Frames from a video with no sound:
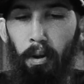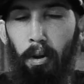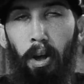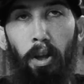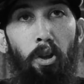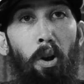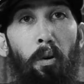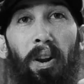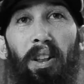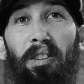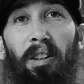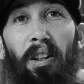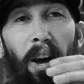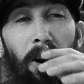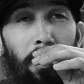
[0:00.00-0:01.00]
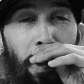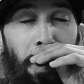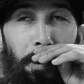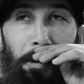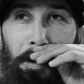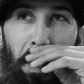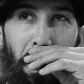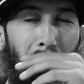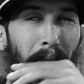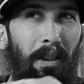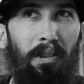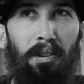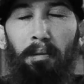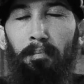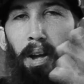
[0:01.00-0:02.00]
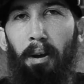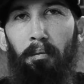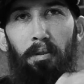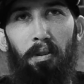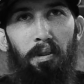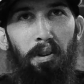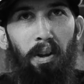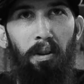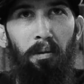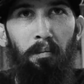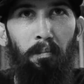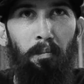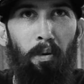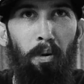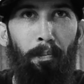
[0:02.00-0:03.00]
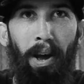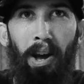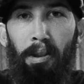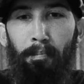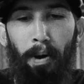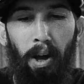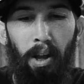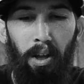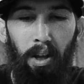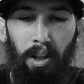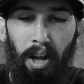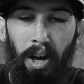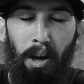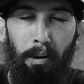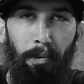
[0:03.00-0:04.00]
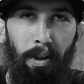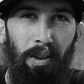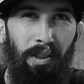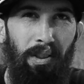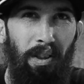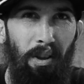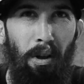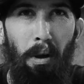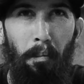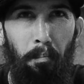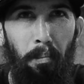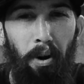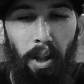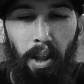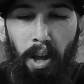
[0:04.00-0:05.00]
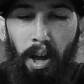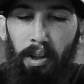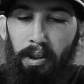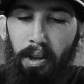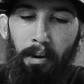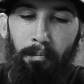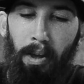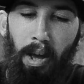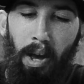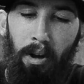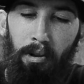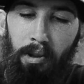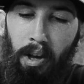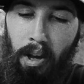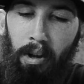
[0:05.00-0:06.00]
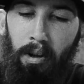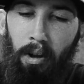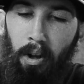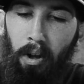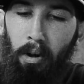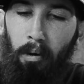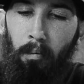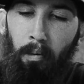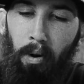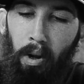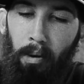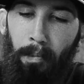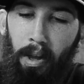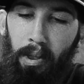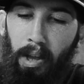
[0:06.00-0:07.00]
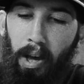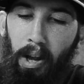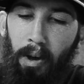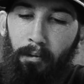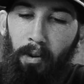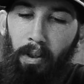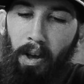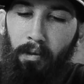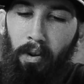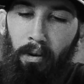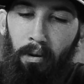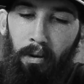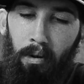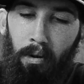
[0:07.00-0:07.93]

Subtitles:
And you know when it's cloudy outside and sometimes the sun will pass behind a cloud, but it's still a pretty nice damn day outside, we're going to make that F11.